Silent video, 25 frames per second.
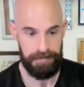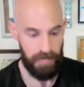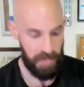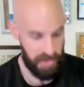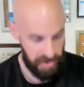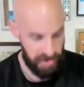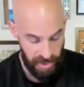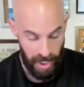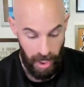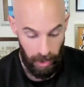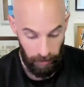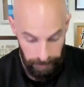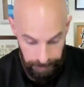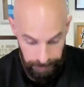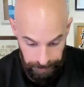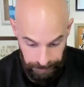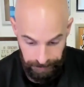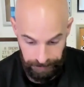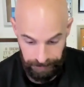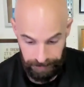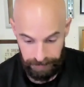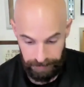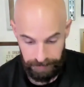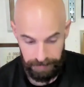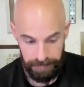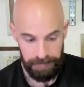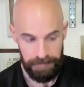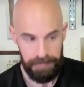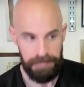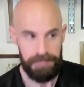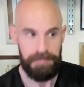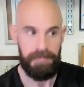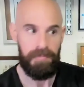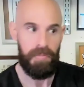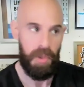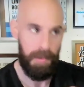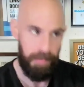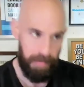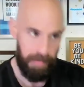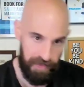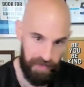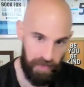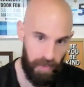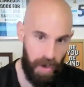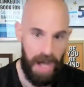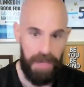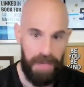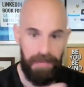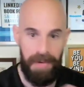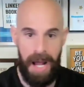So,
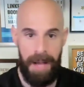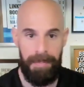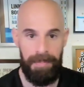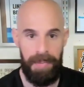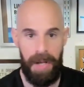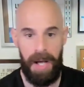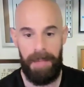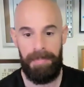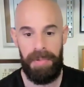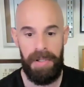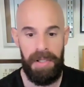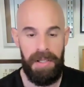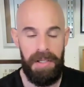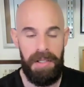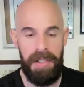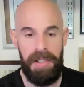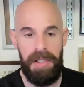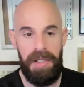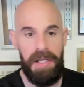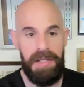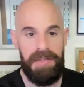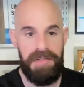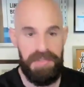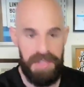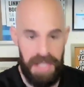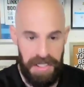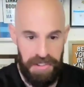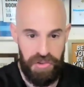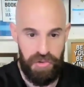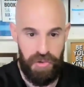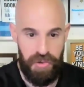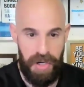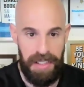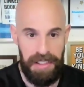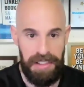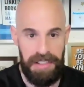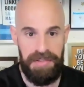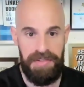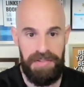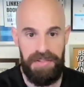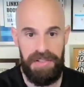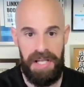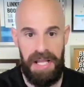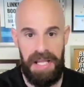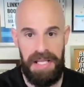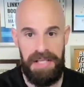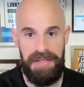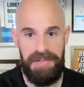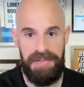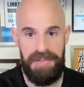before I wrap up today's training and
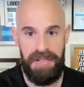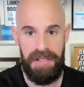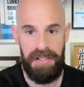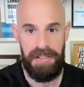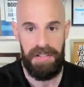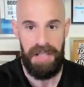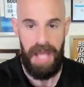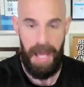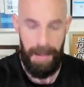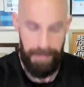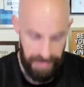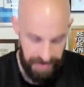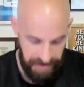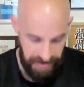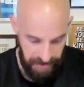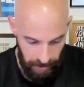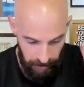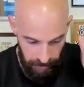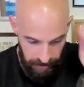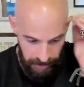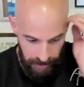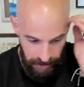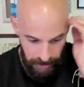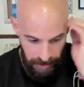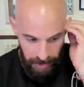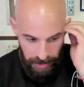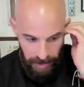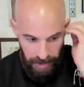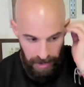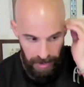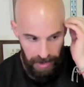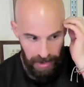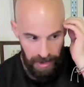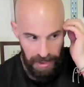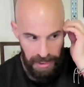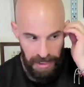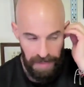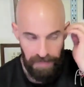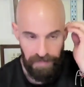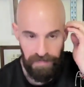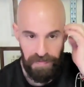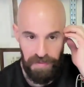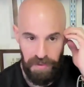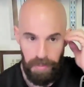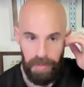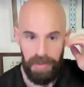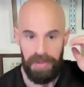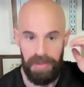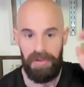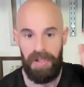today's episode, if
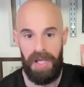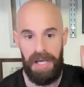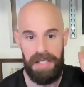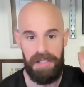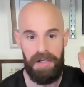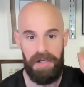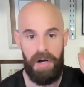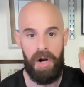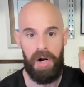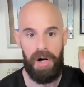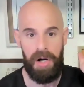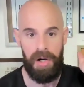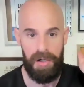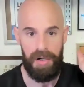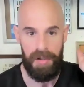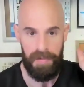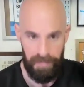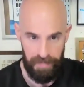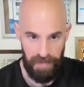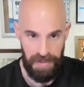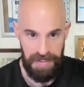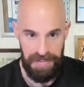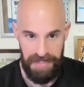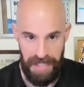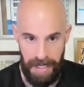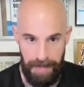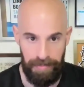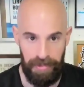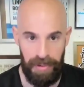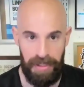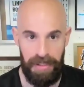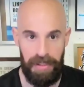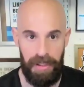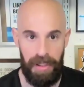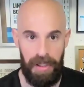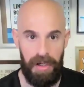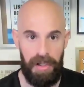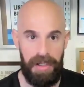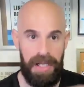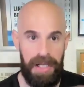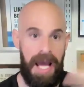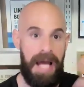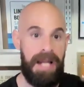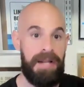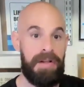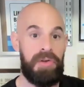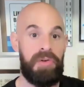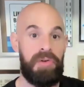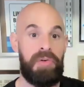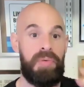you would like our free template on
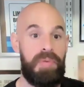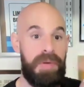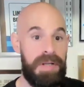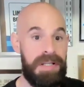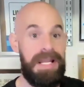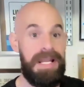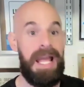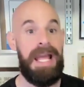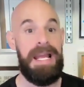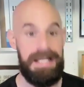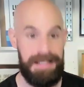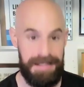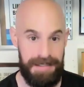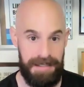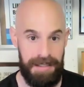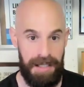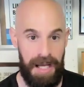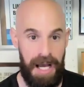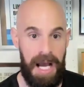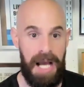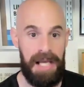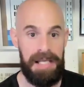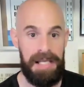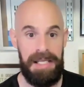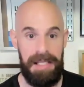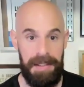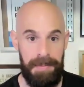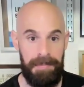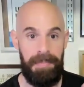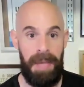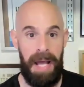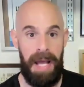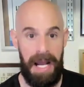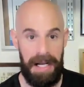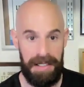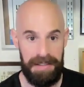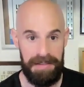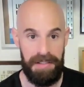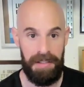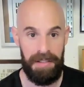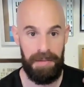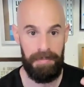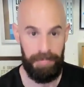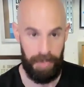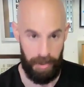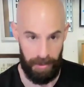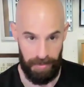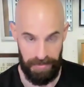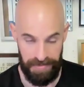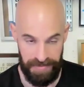how to create high impact
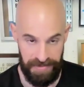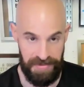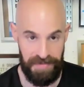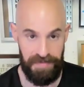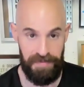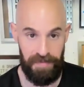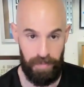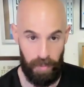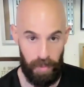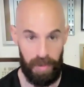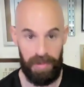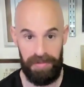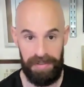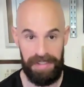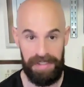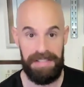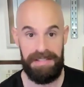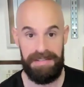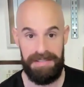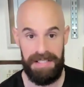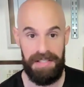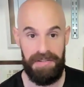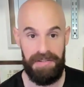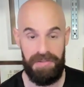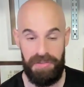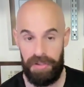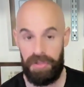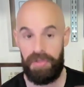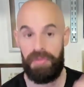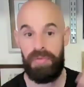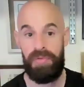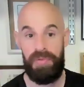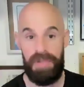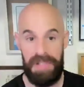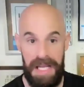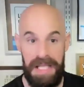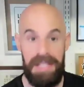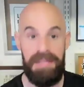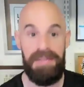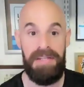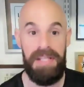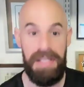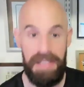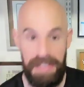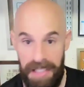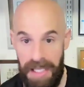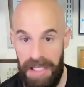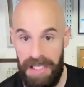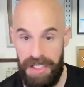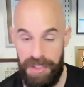posts for LinkedIn to create the
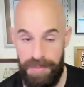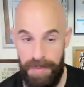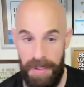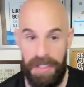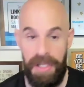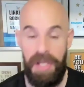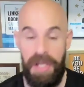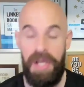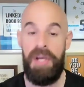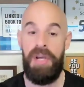engagement